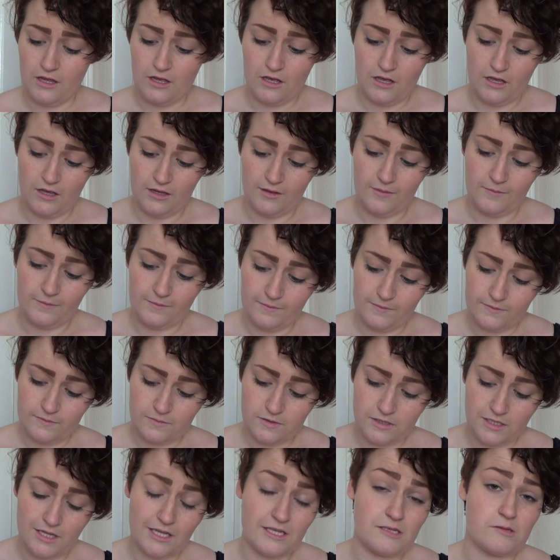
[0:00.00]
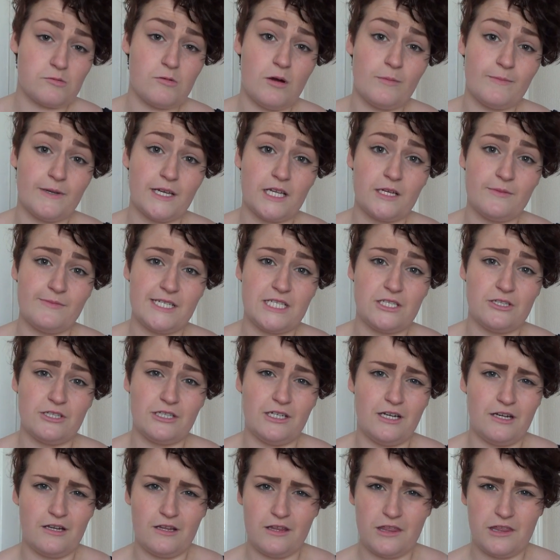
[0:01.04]
So that's what I'm going to be
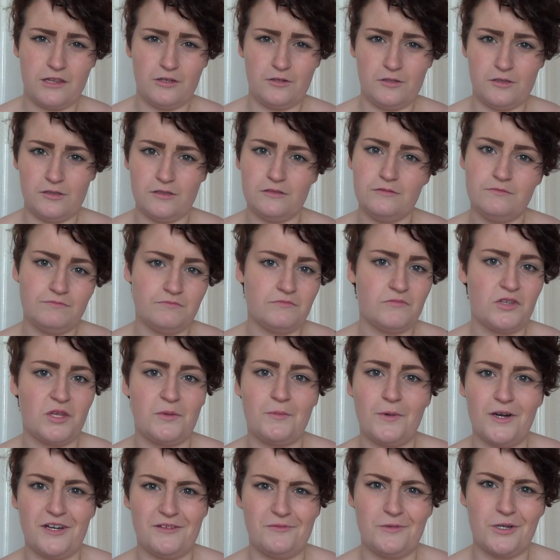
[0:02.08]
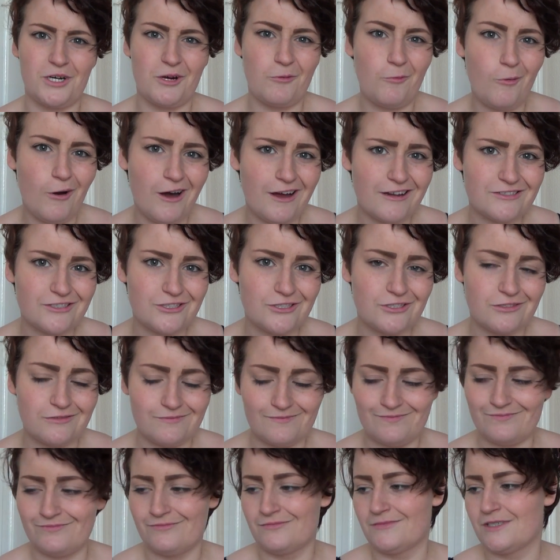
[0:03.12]
doing, and I thought you might want to watch
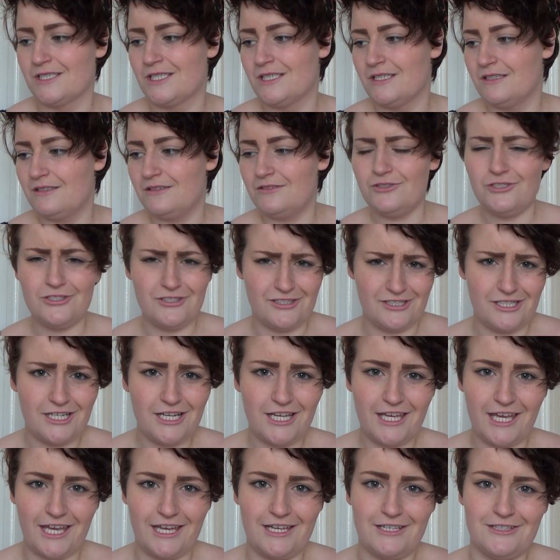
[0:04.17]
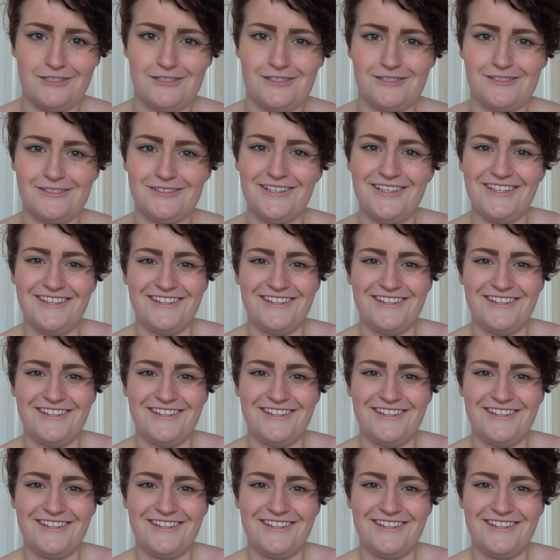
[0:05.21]
just in case.